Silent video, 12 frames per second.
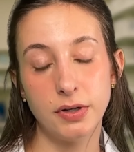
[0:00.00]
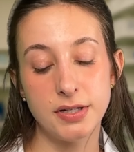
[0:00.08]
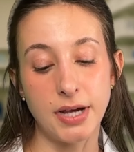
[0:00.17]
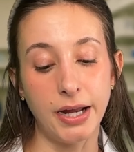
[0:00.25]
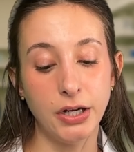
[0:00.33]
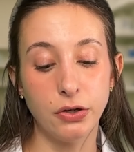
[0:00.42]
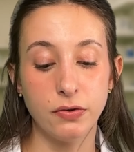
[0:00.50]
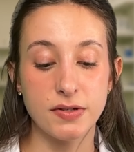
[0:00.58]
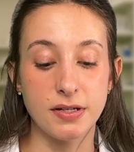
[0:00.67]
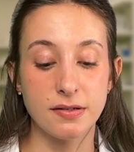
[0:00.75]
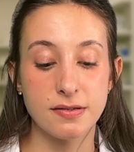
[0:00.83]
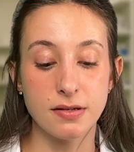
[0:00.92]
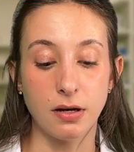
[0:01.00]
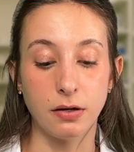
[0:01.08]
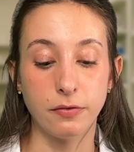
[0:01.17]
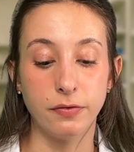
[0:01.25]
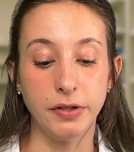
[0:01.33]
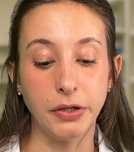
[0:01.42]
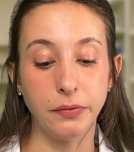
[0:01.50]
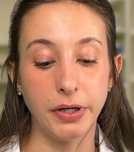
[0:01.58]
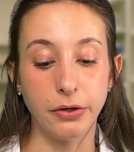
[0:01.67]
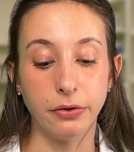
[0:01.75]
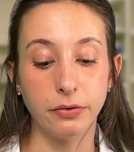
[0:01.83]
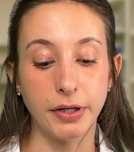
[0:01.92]
diagnosis of
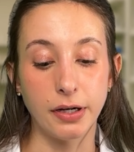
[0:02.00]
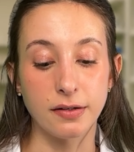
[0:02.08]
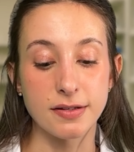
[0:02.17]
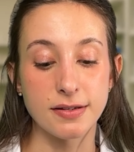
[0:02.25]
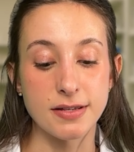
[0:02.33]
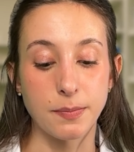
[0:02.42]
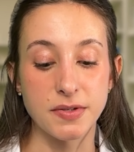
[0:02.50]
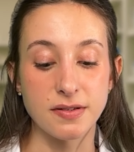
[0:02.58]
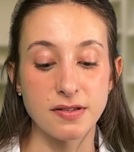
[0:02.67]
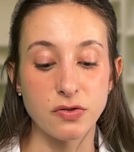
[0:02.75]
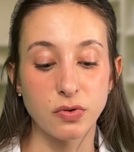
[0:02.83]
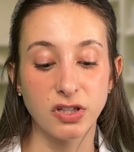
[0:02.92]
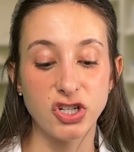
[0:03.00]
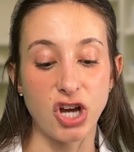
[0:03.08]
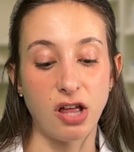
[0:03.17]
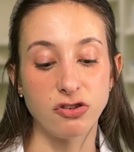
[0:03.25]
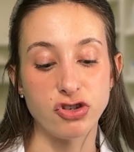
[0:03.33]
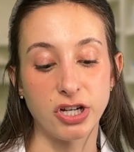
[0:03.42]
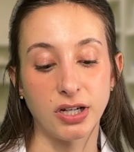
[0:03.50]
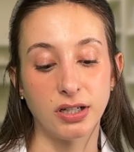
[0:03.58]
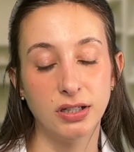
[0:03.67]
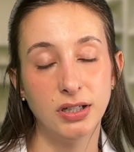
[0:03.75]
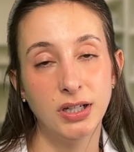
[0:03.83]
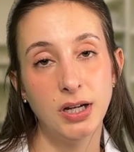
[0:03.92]
neonatal late onset sepsis is really challenging
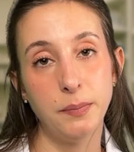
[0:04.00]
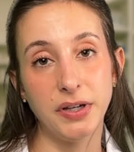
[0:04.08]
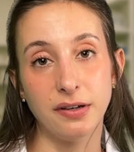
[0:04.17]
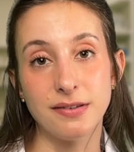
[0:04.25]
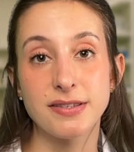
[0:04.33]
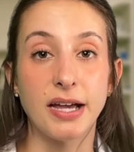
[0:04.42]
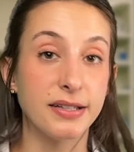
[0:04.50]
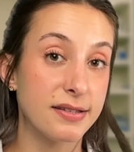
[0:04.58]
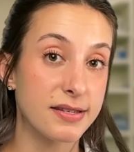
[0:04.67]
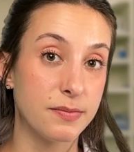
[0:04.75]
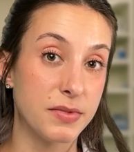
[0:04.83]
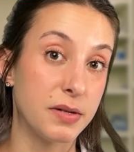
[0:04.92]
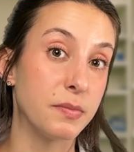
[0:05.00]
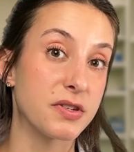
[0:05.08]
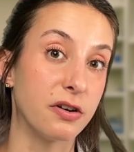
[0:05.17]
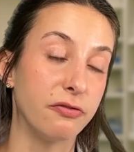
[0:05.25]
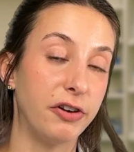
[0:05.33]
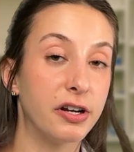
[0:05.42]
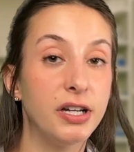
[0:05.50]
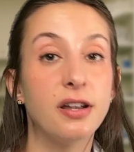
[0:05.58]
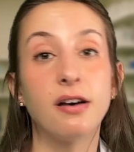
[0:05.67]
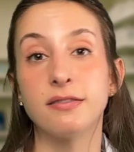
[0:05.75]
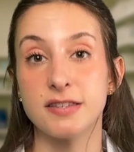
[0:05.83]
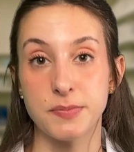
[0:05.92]
because signs and symptoms are very
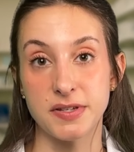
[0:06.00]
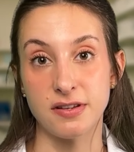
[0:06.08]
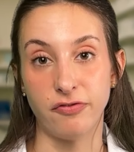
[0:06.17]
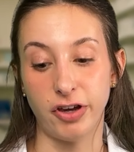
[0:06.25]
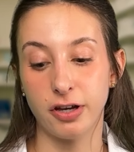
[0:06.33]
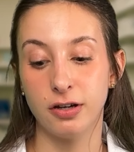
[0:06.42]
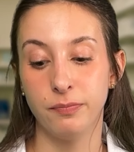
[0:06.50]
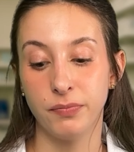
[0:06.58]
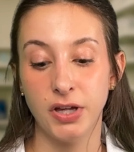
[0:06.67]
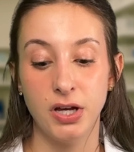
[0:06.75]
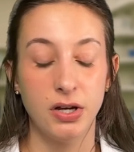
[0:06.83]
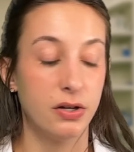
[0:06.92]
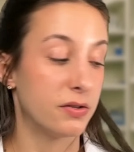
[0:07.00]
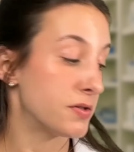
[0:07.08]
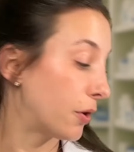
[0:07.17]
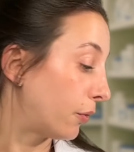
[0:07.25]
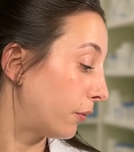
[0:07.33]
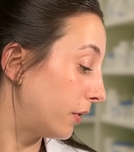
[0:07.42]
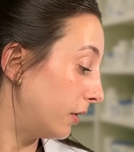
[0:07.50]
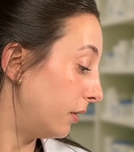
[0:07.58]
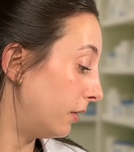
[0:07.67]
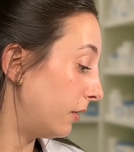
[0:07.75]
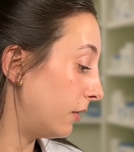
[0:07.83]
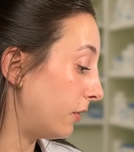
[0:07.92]
non-specific. So,
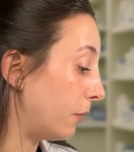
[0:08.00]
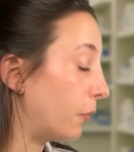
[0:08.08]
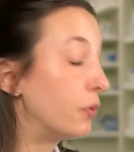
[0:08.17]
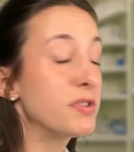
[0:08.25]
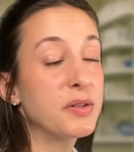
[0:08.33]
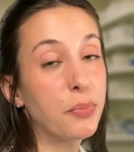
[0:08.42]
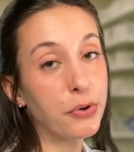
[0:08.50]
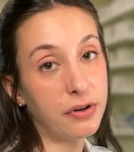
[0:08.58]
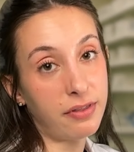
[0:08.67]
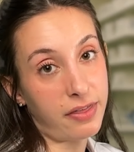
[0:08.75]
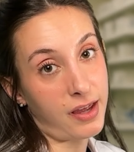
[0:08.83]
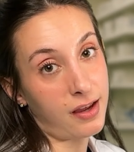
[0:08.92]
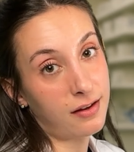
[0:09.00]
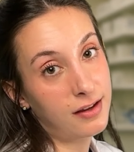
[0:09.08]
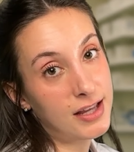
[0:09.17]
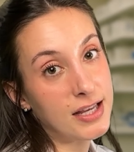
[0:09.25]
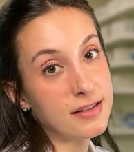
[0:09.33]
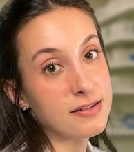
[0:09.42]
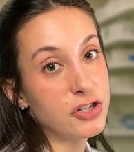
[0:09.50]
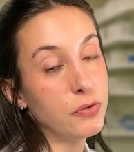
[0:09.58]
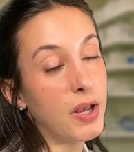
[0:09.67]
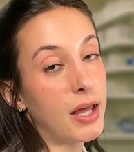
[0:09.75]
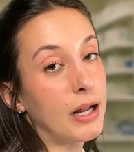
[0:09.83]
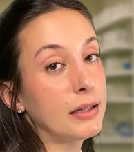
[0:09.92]
the most important thing is to
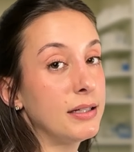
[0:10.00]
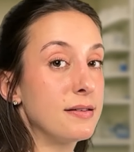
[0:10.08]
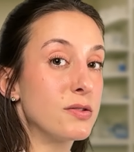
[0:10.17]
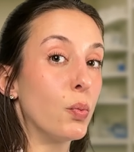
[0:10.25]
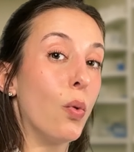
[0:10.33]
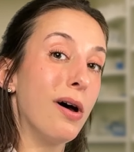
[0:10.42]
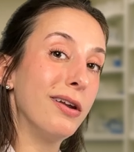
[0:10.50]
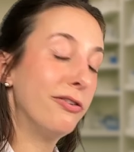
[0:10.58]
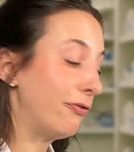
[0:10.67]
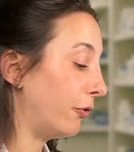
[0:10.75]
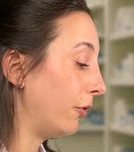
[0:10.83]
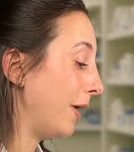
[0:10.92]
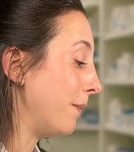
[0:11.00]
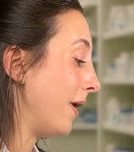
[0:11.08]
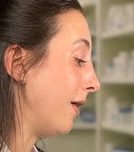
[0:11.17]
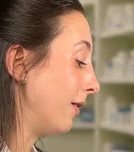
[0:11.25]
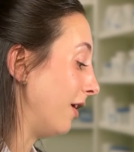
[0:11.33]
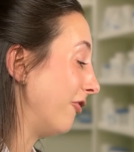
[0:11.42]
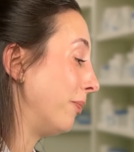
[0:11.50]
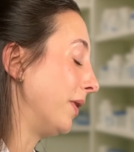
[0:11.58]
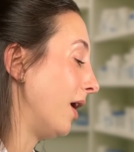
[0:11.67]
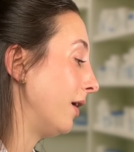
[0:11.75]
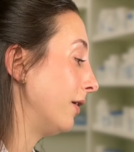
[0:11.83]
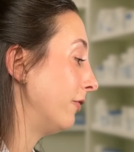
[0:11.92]
get at least 1 full ml of
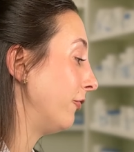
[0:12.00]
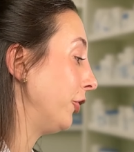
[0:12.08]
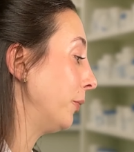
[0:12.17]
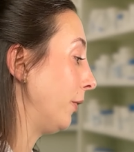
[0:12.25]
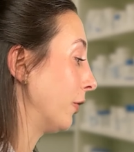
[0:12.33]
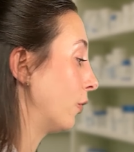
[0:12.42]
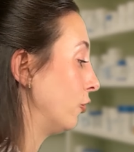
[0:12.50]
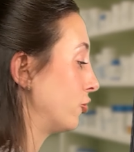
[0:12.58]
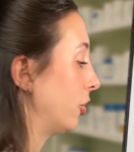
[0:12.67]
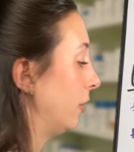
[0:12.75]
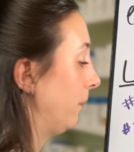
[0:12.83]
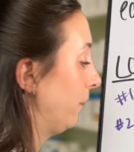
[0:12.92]
blood for your blood culture.